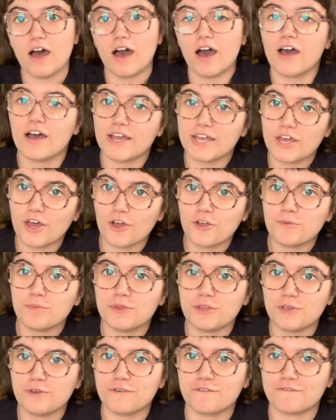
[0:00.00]
I hope
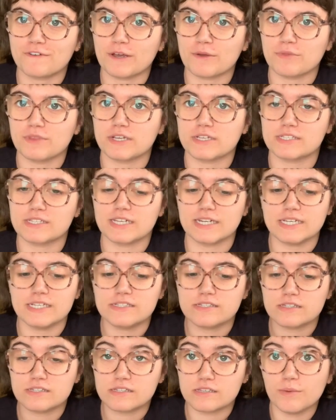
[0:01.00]
that you have found this at
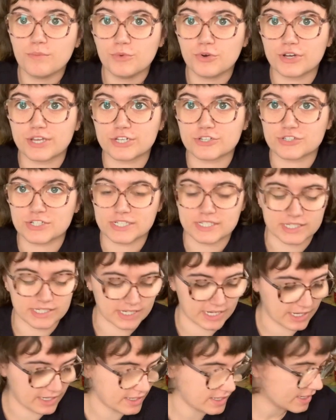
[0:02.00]
least somewhat
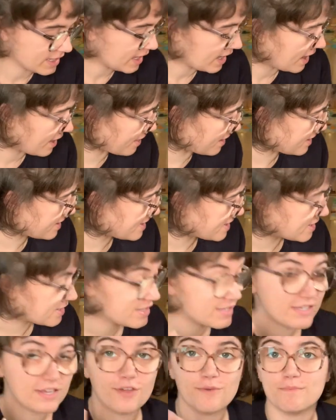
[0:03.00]
interesting. This
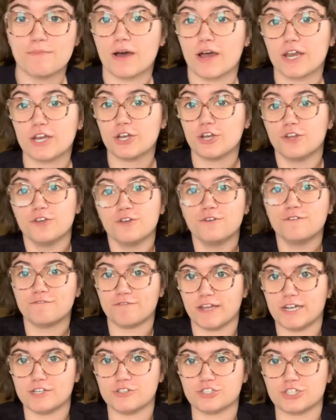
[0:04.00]
is my new
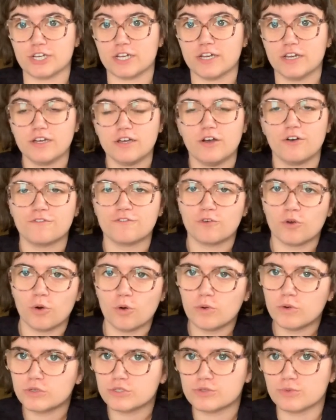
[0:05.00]
venture. Of
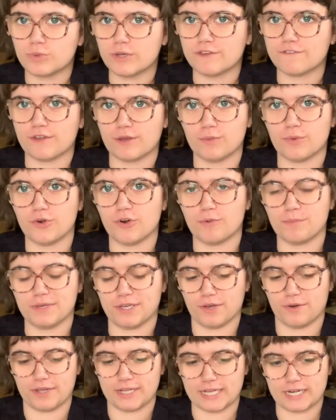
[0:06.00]
course weaving will not be
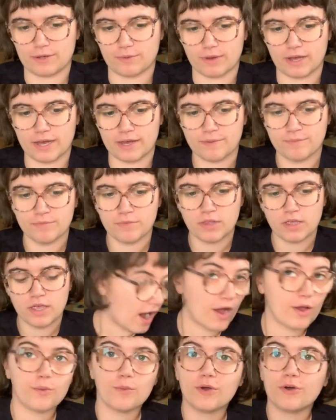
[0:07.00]
going anywhere.
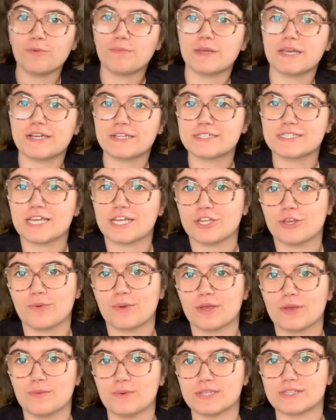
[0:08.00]
I will be
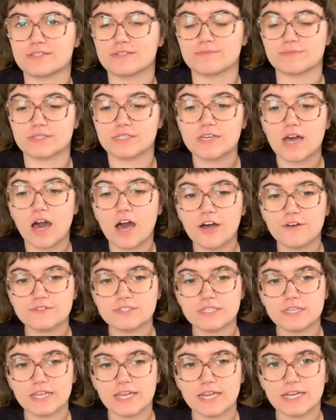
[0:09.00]
continuing with some scarves
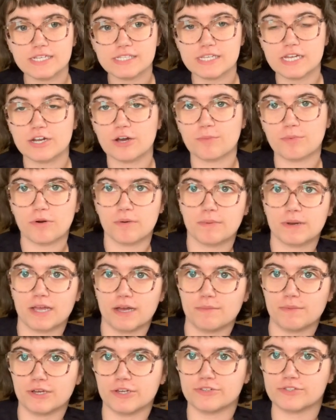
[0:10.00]
and things and I'll probably
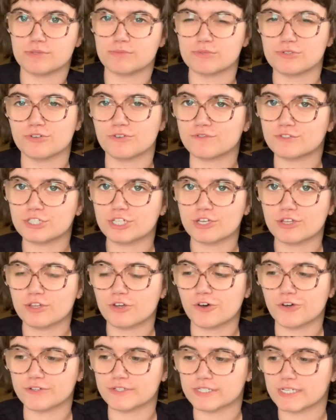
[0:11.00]
upload some sort of chill
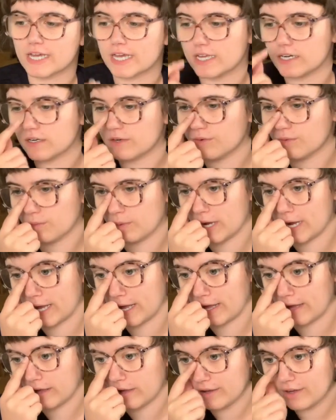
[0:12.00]
content
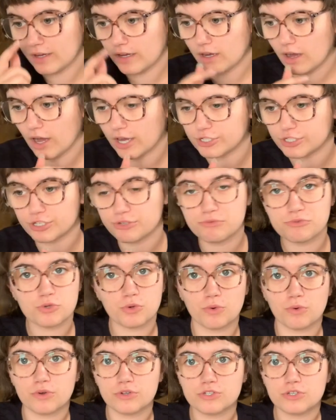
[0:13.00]
where I don't
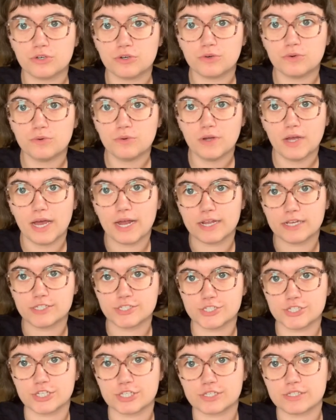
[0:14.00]
talk at all and it's
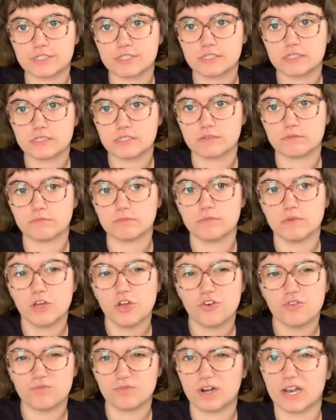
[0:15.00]
just some
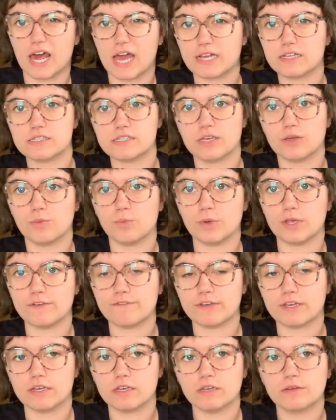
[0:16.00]
relaxing
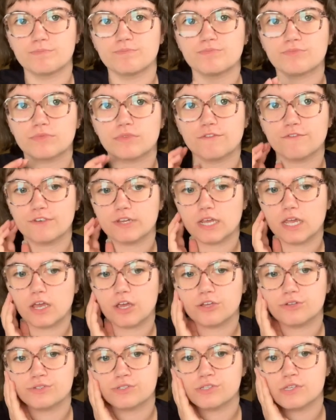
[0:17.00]
weaving
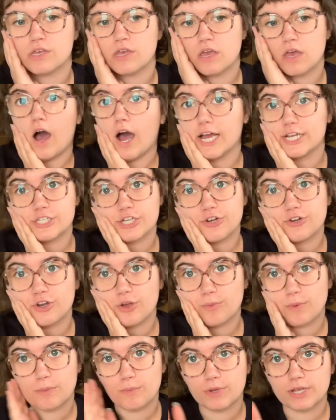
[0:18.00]
videos. I don't
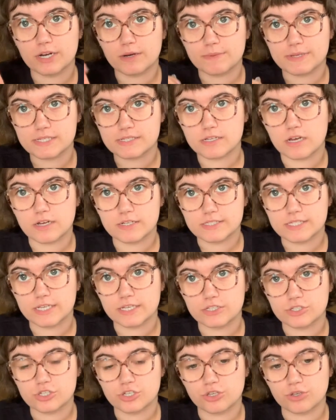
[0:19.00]
know when we're going to be
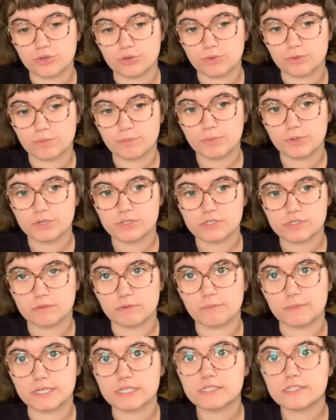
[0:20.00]
starting to put some
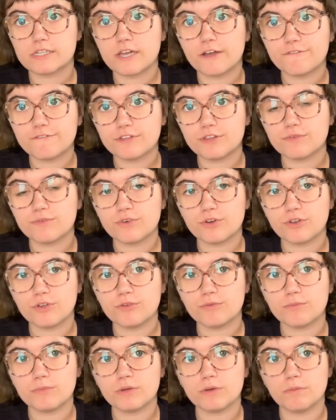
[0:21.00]
of my stuff in the
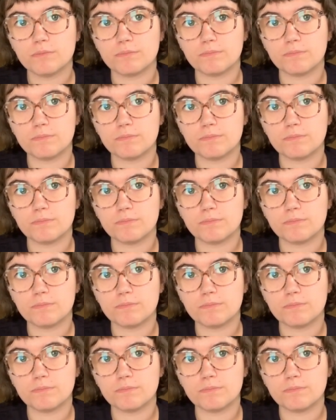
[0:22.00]
room.